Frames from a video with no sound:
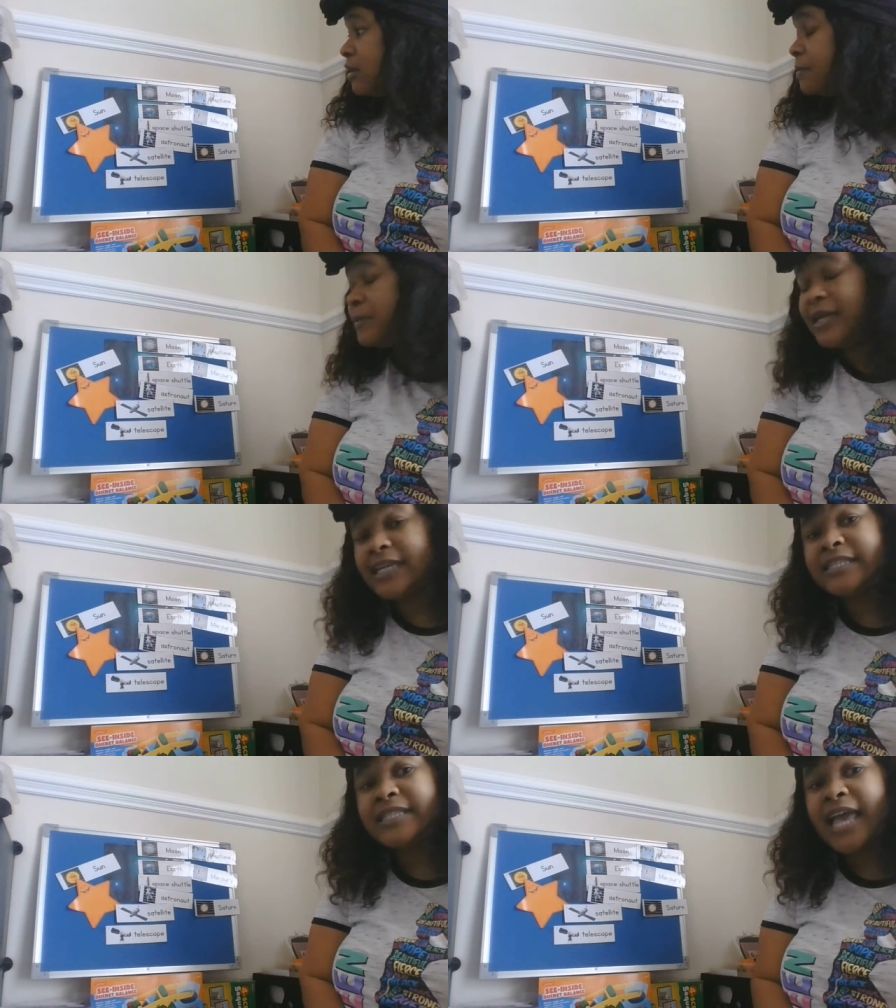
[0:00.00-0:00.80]
a
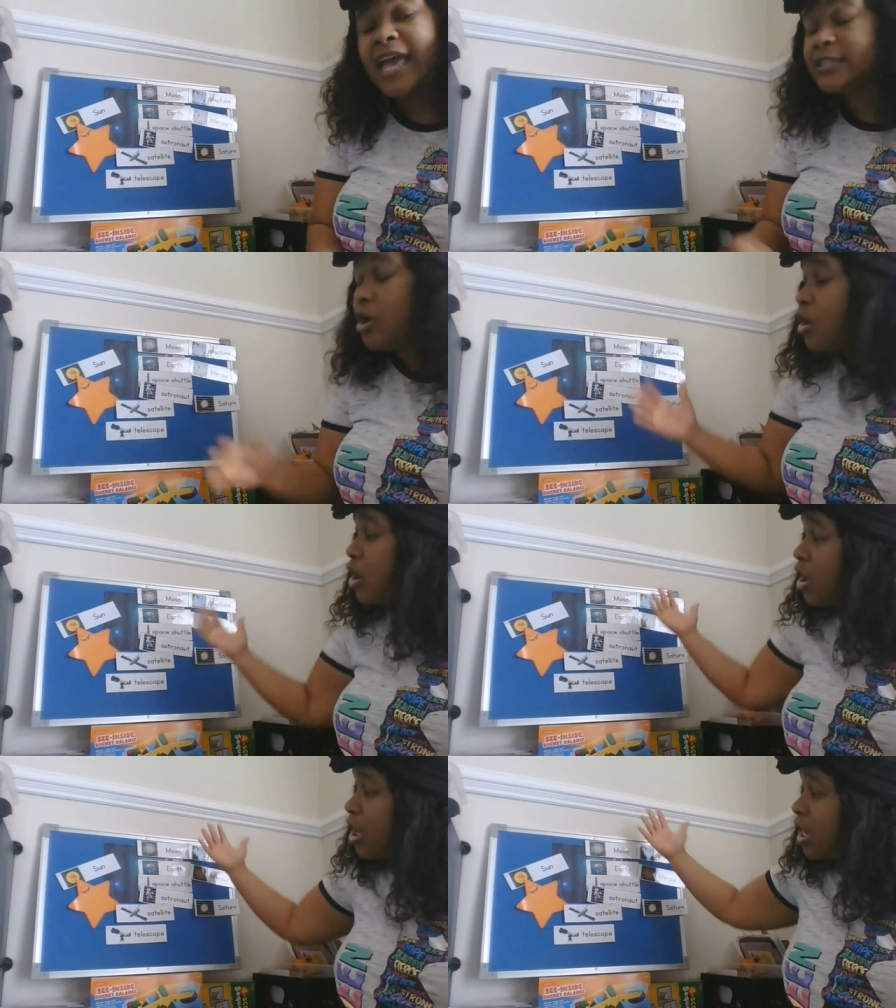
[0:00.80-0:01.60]
place that has
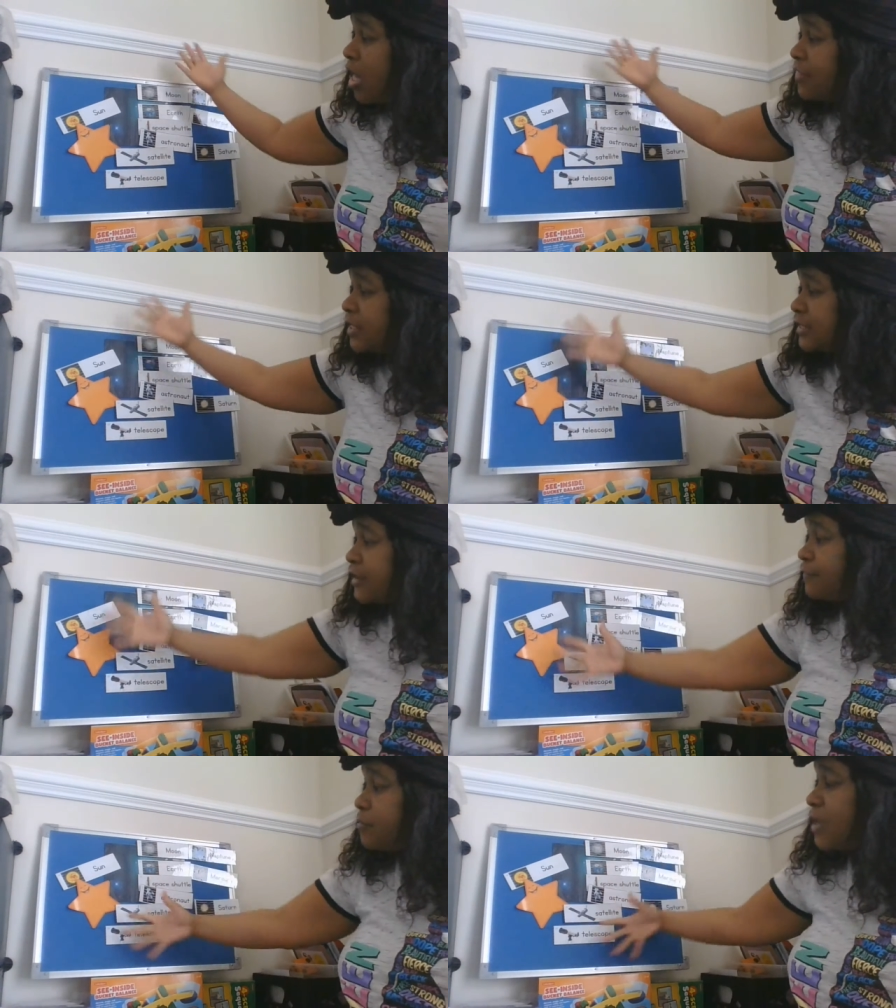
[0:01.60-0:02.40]
all this
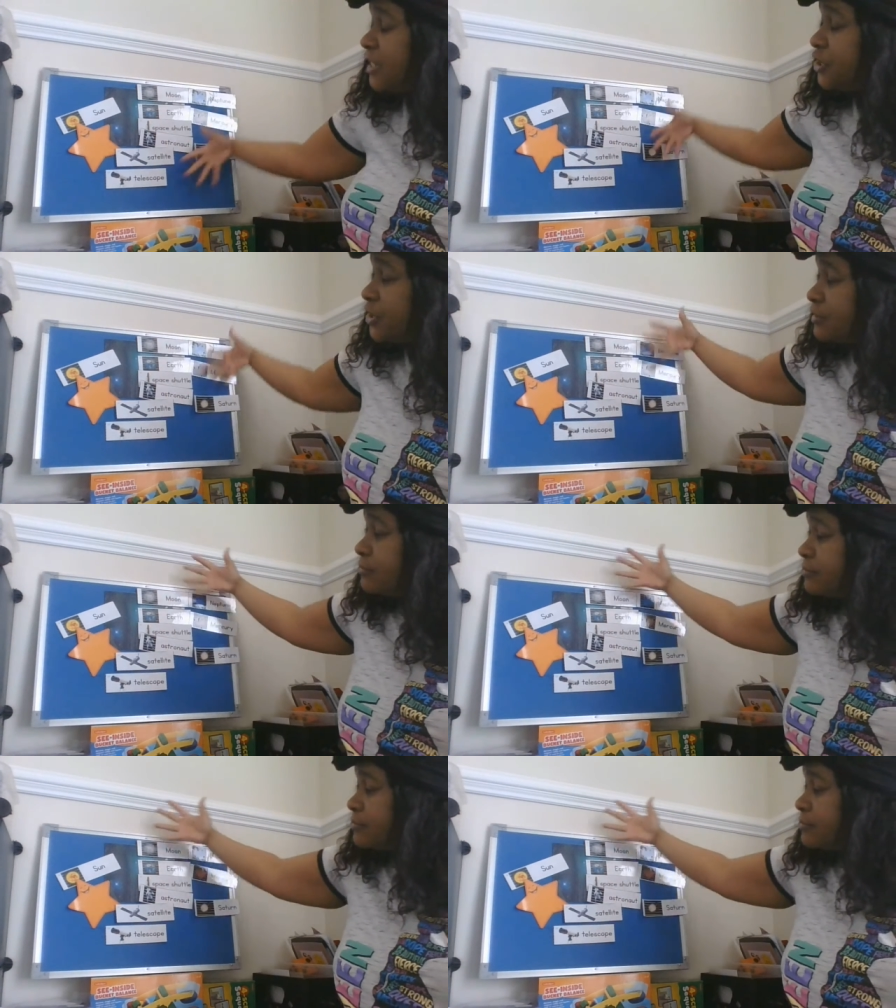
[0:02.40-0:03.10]
information,